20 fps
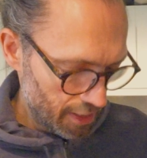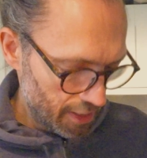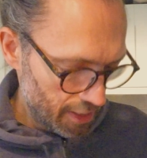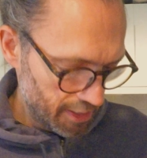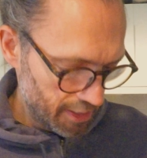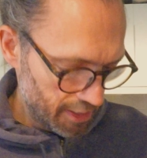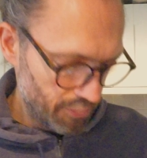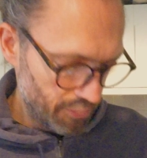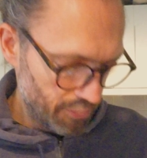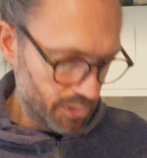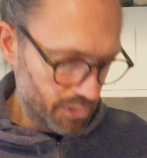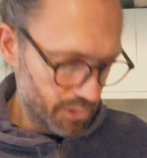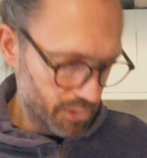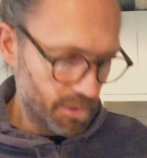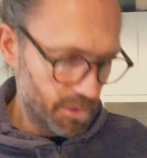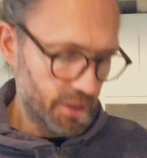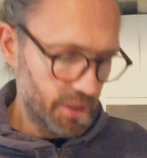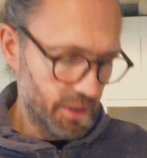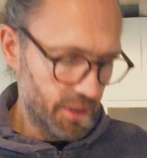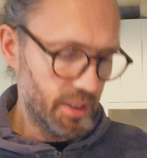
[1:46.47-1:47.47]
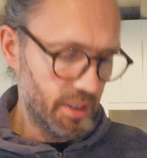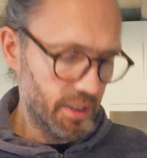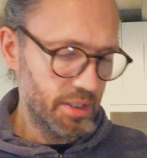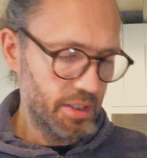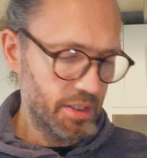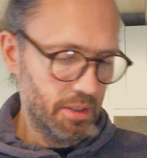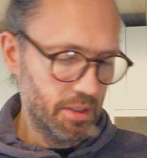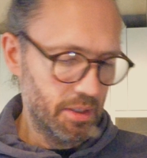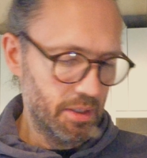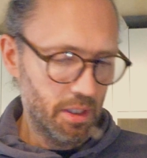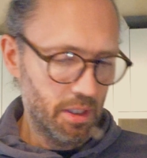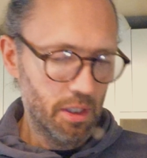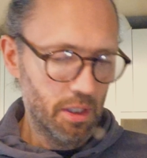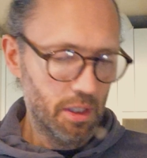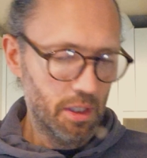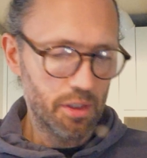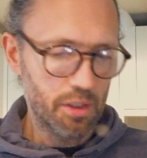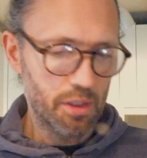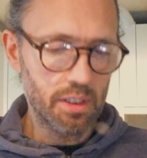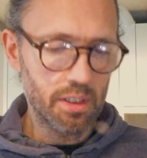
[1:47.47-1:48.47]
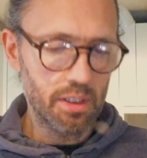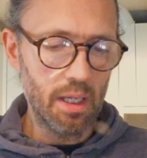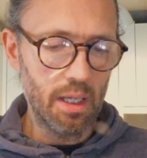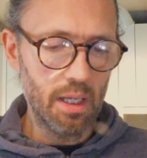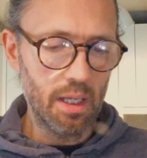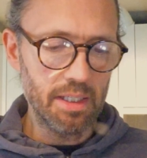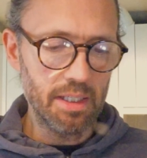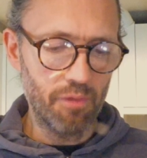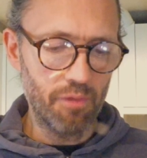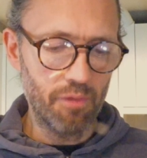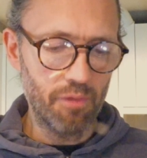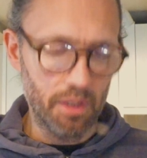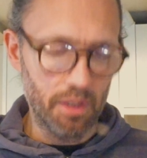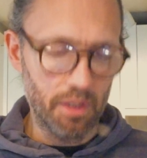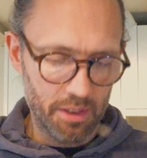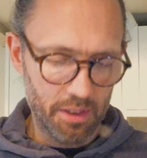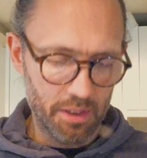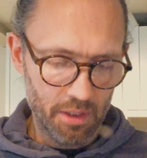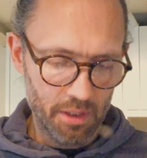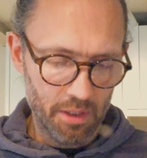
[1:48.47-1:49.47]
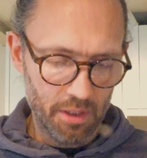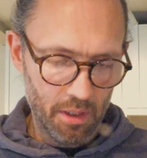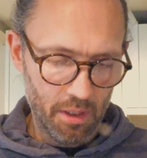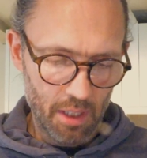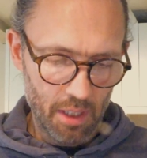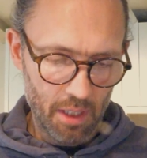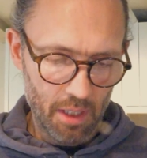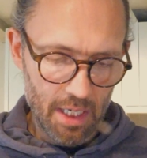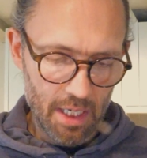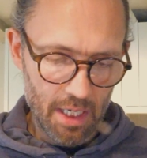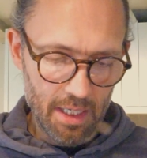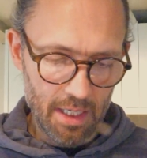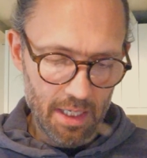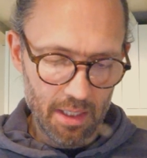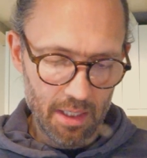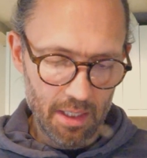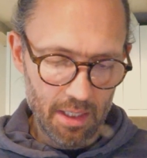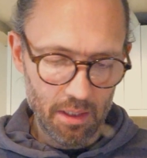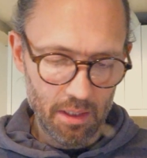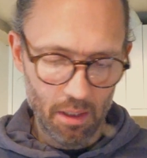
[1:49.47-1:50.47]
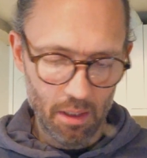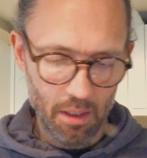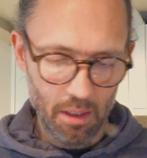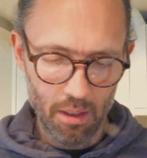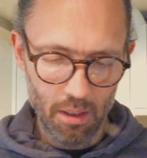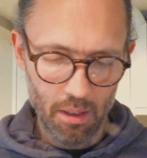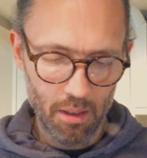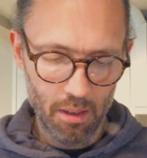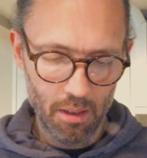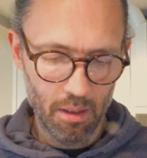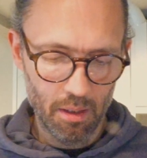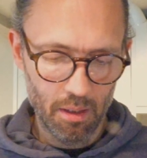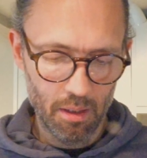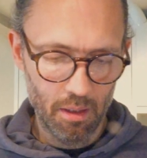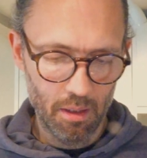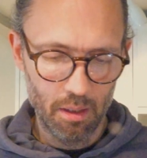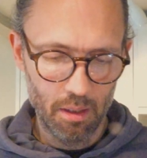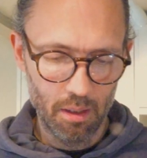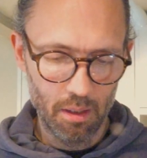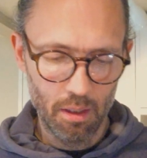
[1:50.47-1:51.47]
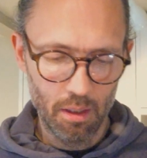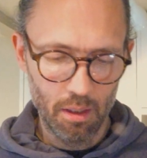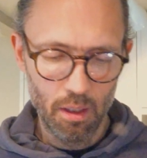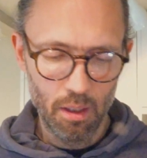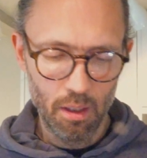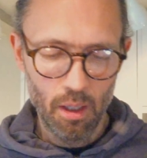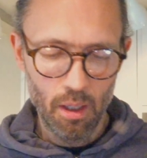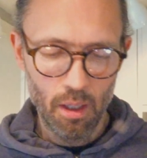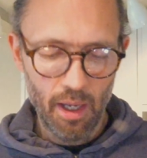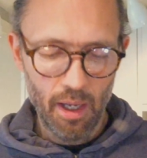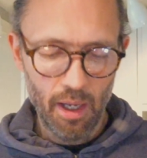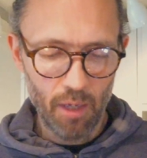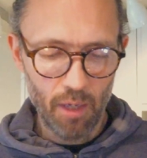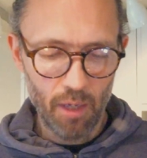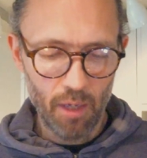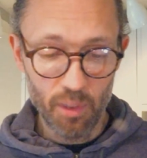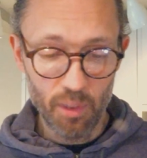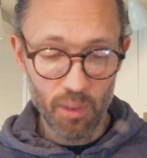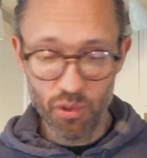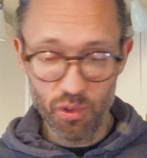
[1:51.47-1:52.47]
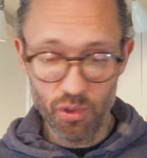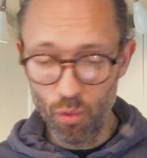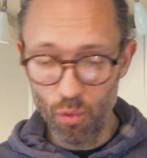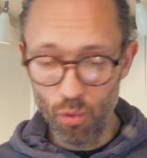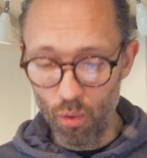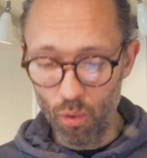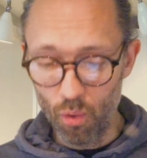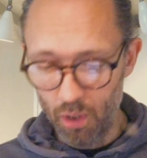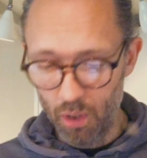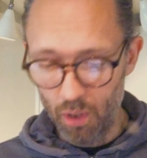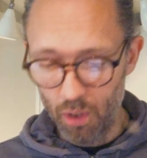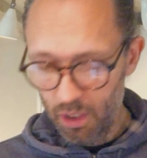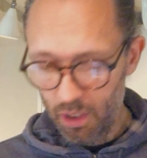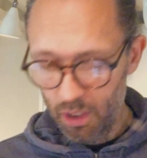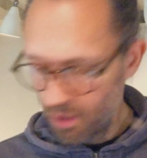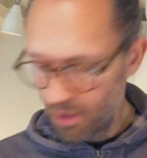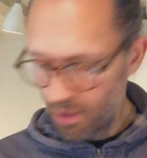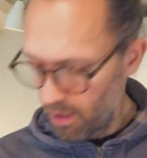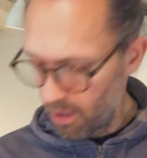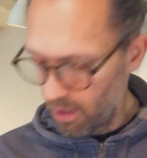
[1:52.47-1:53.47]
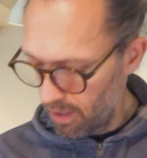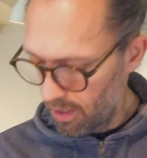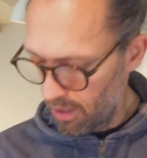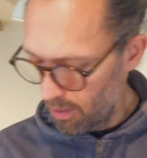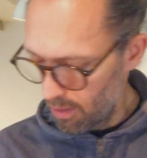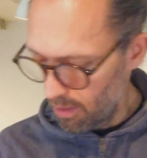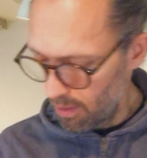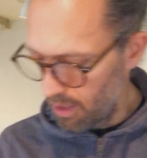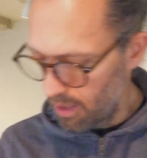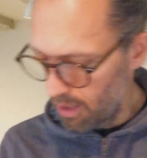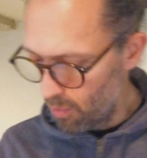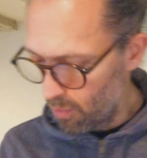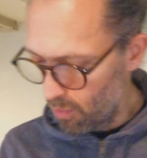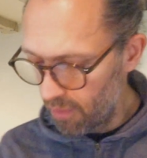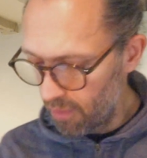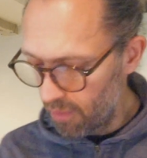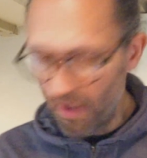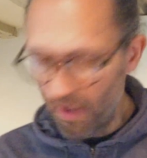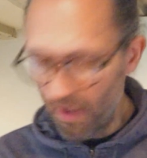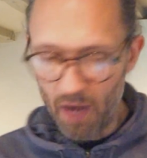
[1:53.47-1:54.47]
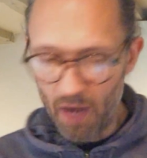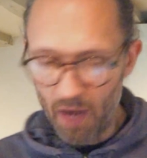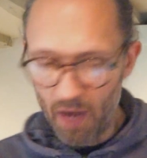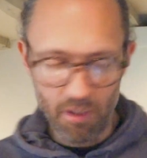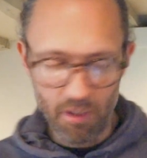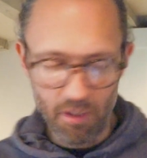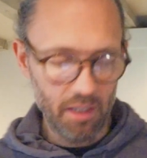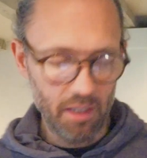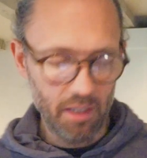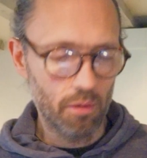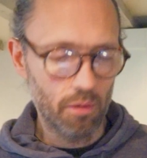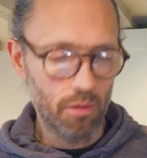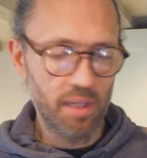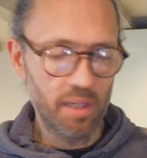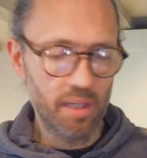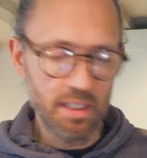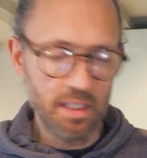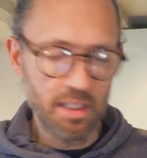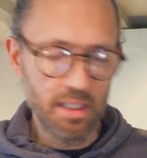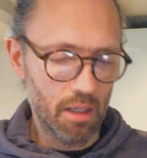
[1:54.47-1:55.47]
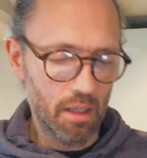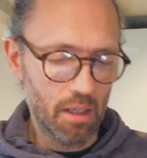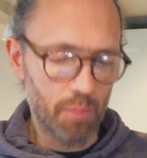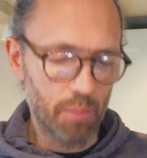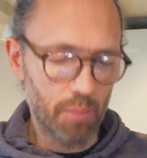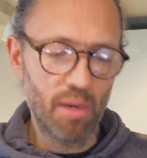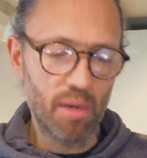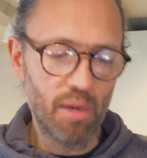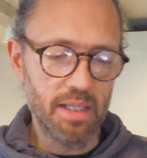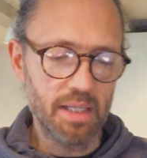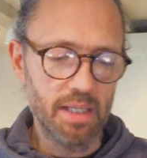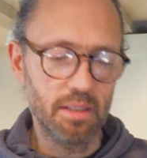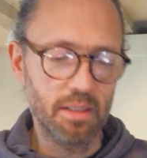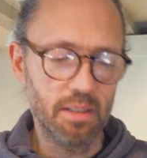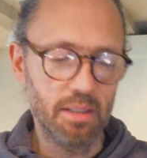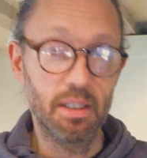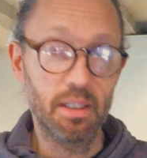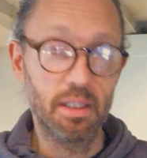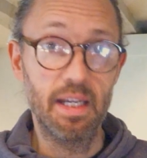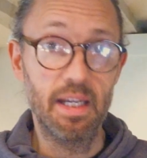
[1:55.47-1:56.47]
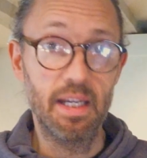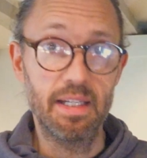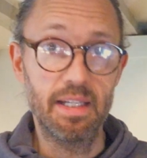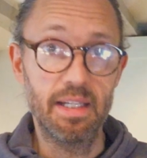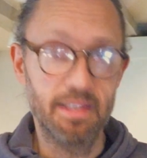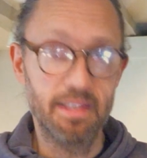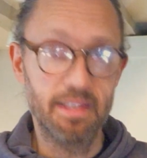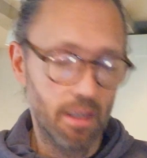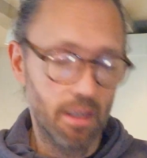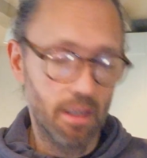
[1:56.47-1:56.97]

difference, because it is slight difference in how we score, and it will vary on things like bread and cakes.